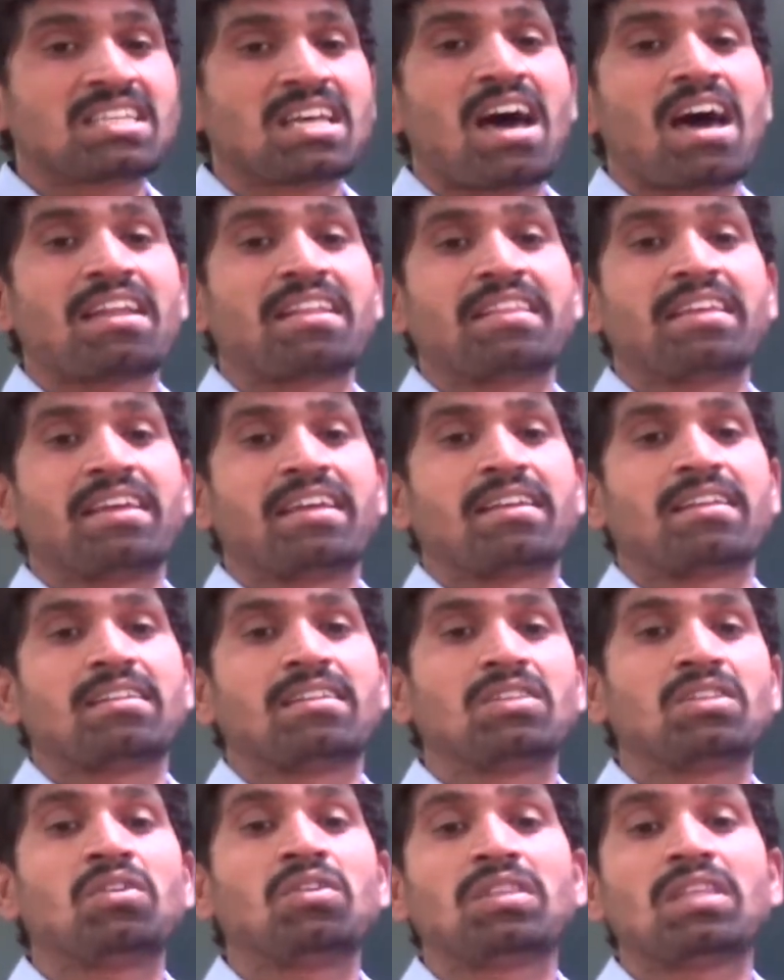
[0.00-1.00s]
are there,
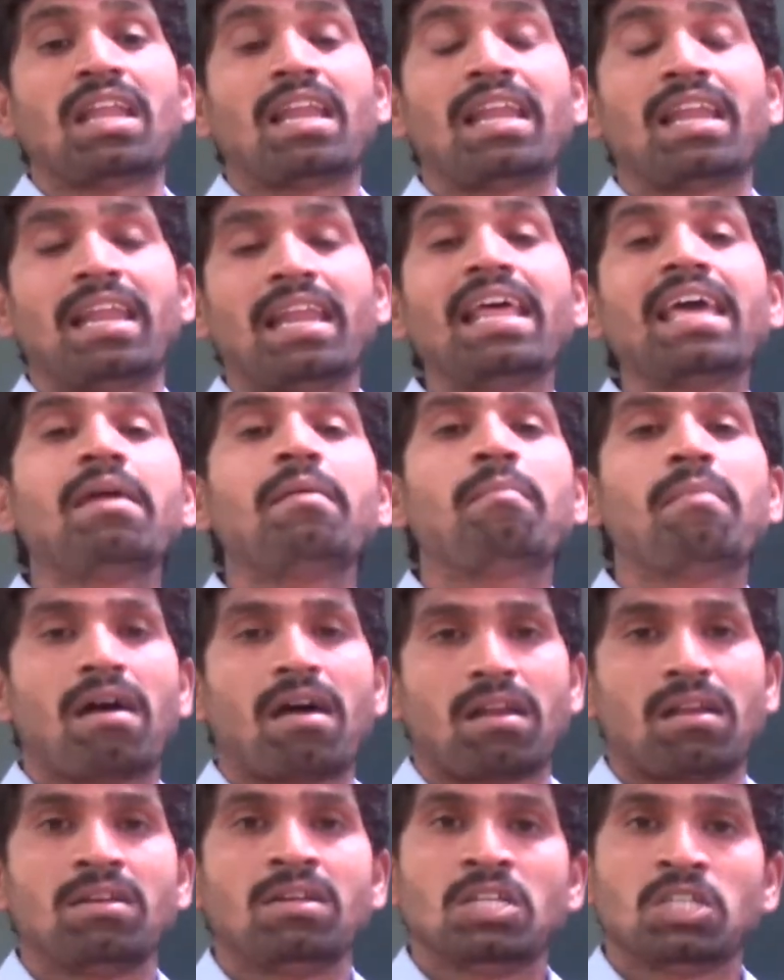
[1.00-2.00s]
the
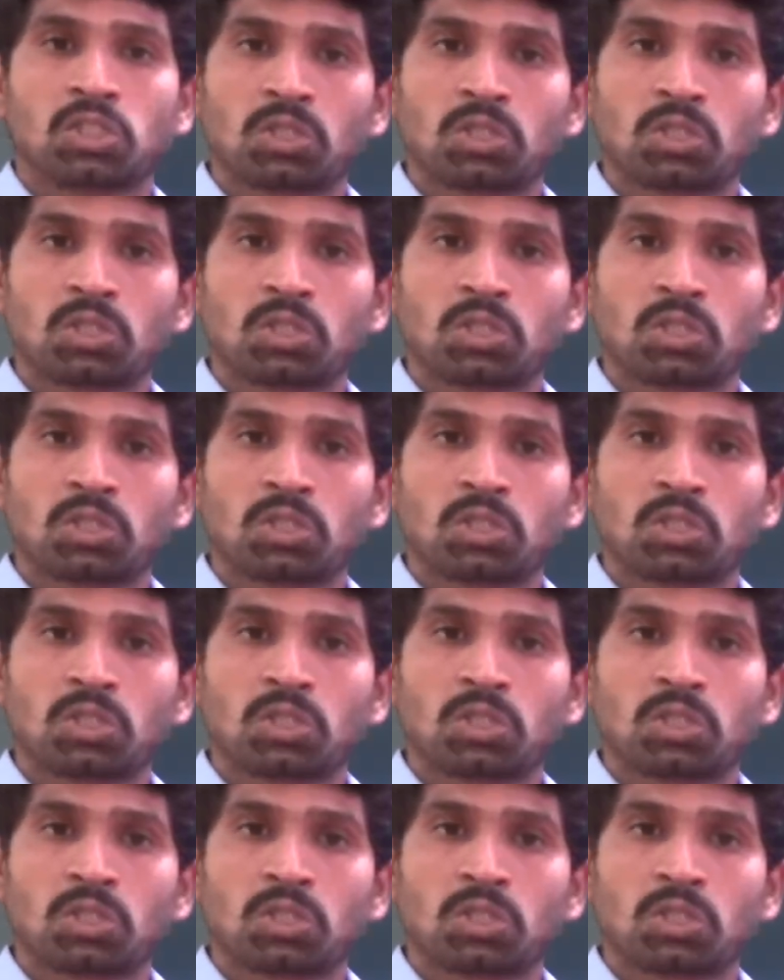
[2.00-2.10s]
labor.